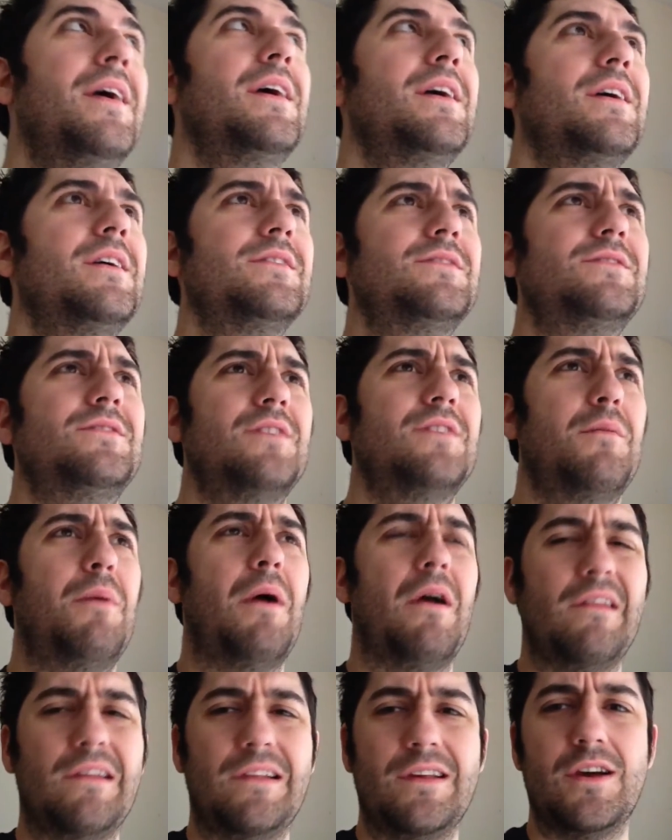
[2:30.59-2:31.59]
Because
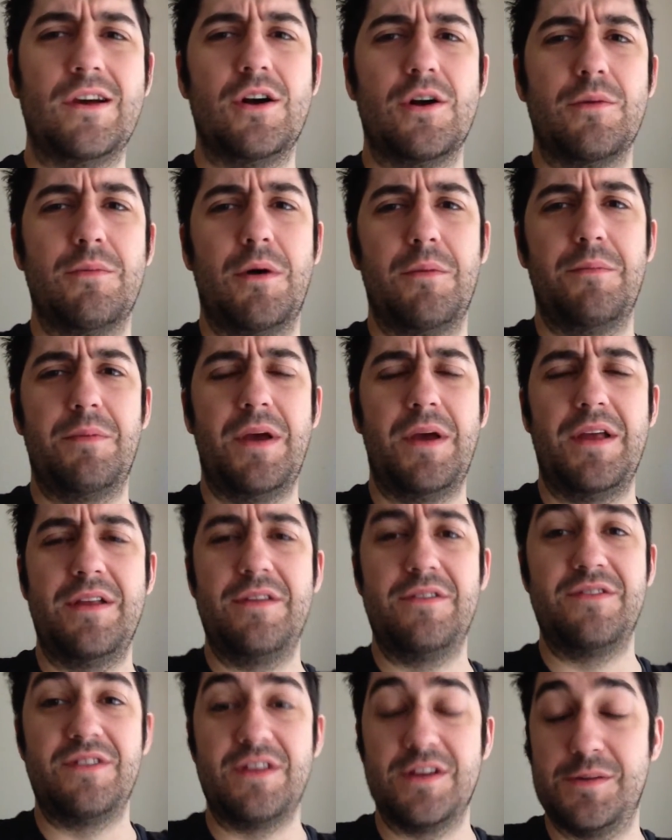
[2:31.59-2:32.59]
apparently the Cargo Bob, it
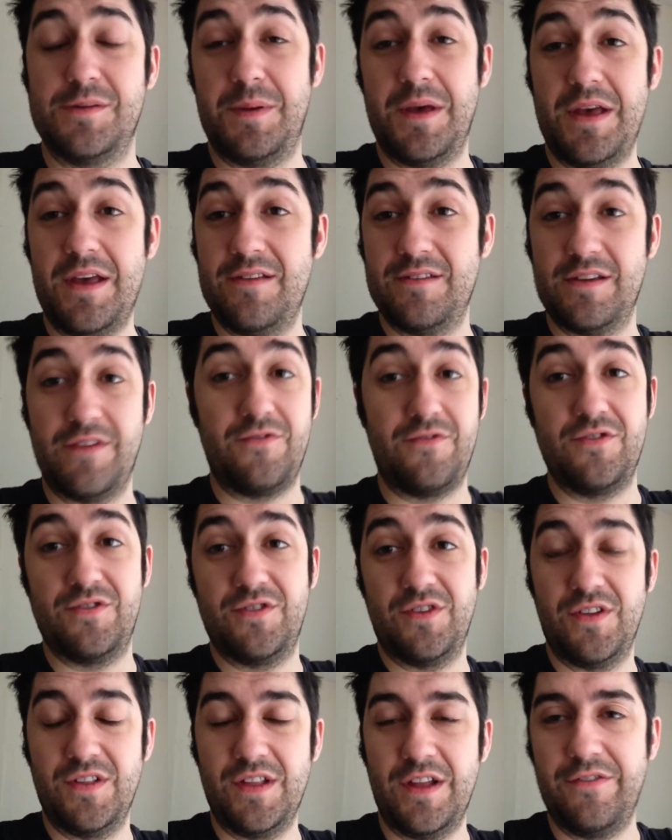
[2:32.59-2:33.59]
just disappears after a
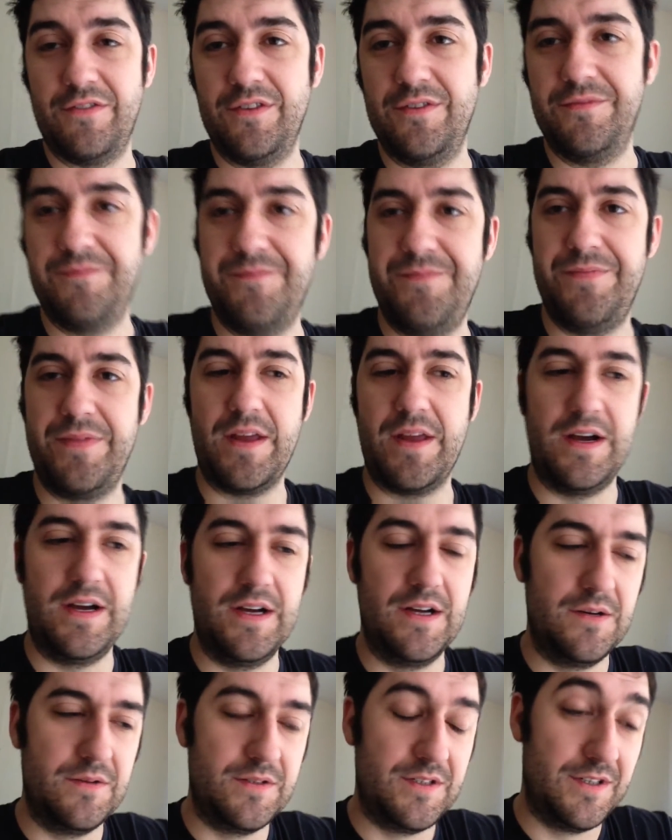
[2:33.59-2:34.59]
certain level.
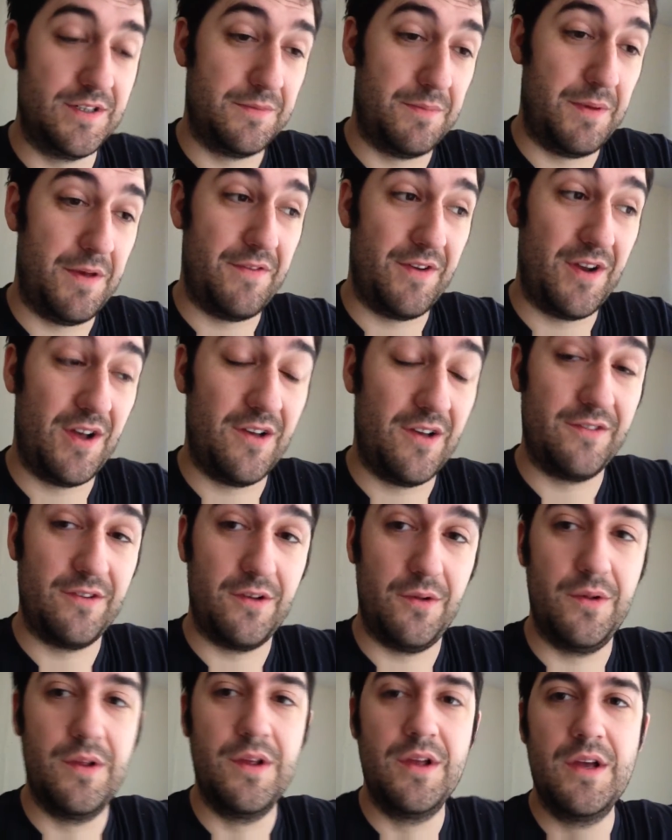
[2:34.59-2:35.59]
Which is a bit of an arsehole.